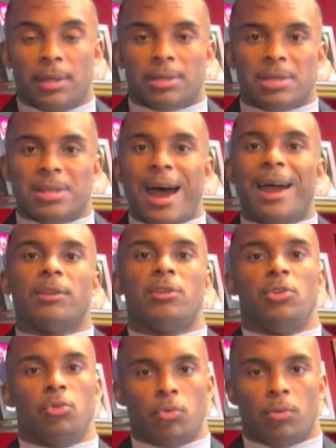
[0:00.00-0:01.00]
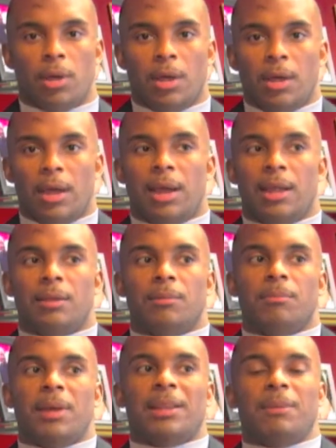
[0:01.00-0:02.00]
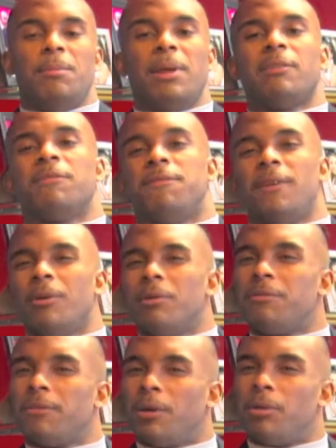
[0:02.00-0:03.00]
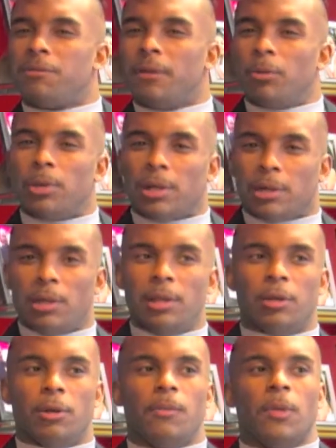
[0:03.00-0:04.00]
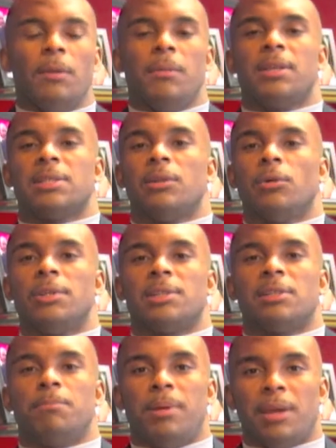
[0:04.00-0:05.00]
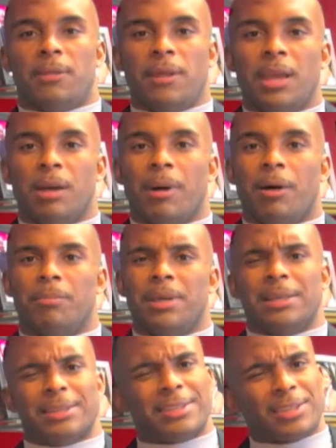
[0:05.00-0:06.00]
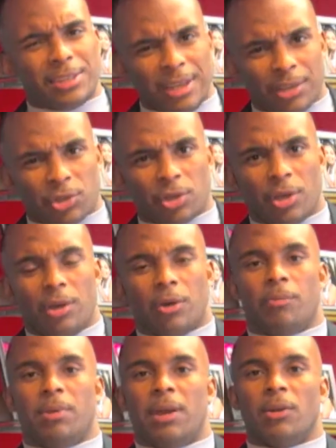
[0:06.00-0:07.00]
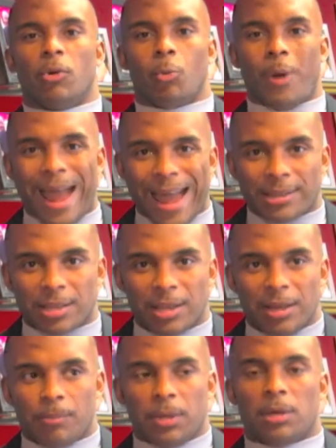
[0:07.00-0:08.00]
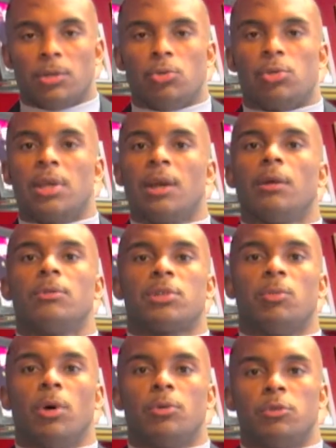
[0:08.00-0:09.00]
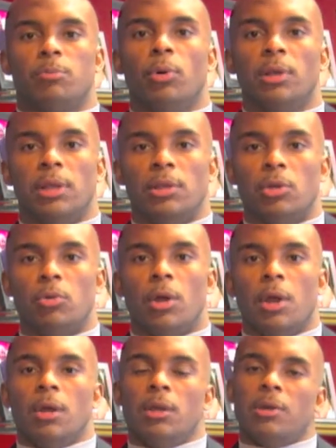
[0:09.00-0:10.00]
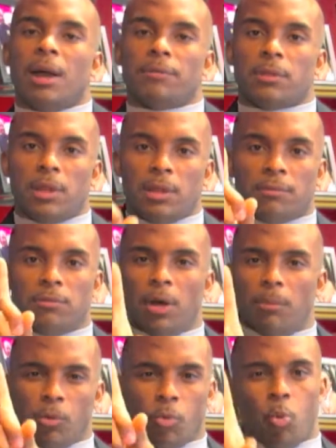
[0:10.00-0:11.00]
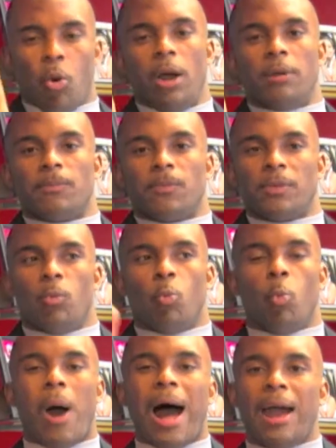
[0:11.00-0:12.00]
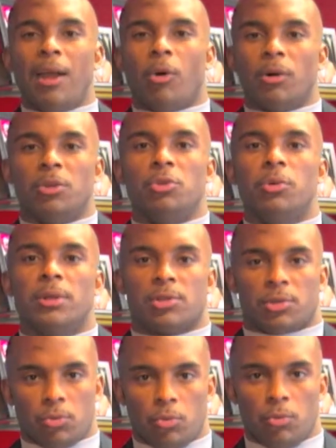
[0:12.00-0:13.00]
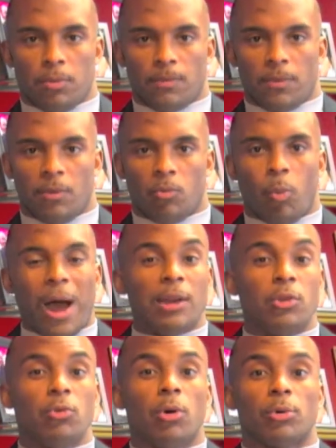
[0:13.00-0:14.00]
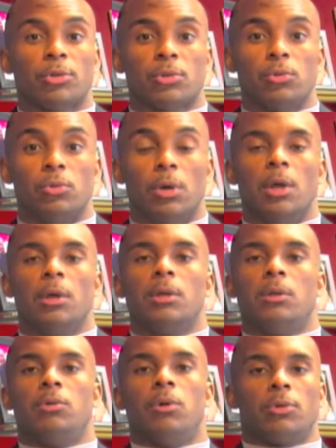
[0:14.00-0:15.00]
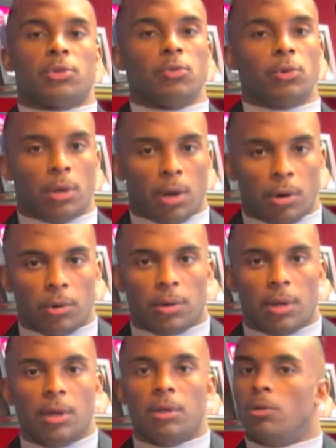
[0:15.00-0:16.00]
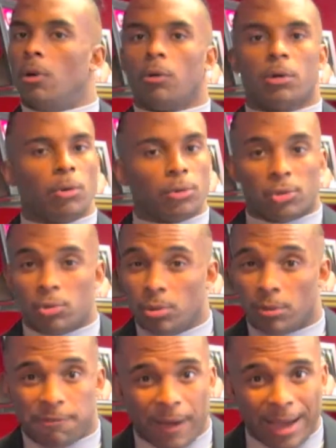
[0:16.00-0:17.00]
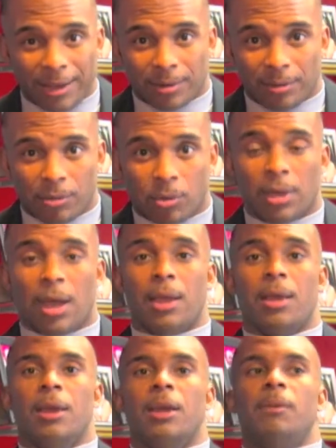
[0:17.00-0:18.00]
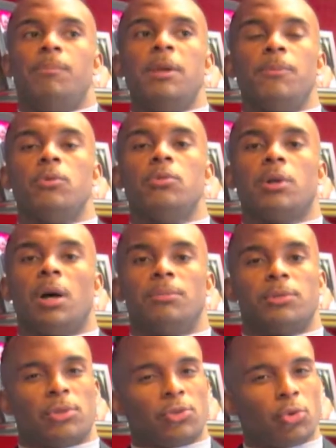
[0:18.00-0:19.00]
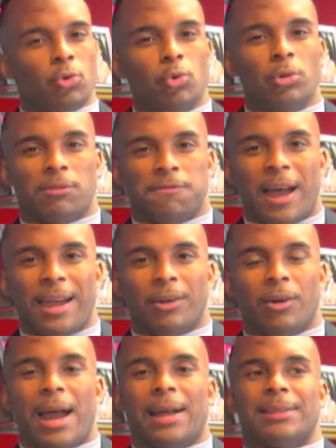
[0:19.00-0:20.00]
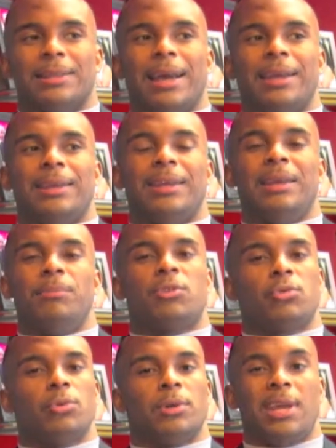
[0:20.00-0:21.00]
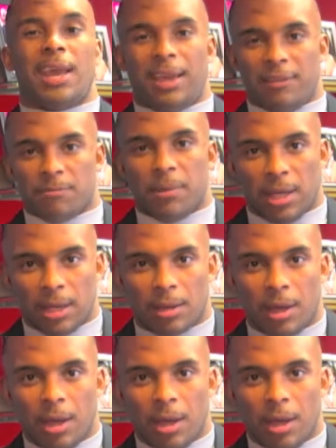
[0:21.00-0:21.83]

It's not you. And let me make it very, very, very clear, because I know this is a big thing about being a snitch or being a rat. Because you tell on someone who's bullying you, you have to think of, number one, why are you in school? Why do you go to school? You go to school to learn. You don't go to school to fight, okay? People who come to school to fight are acting like immature cavemen.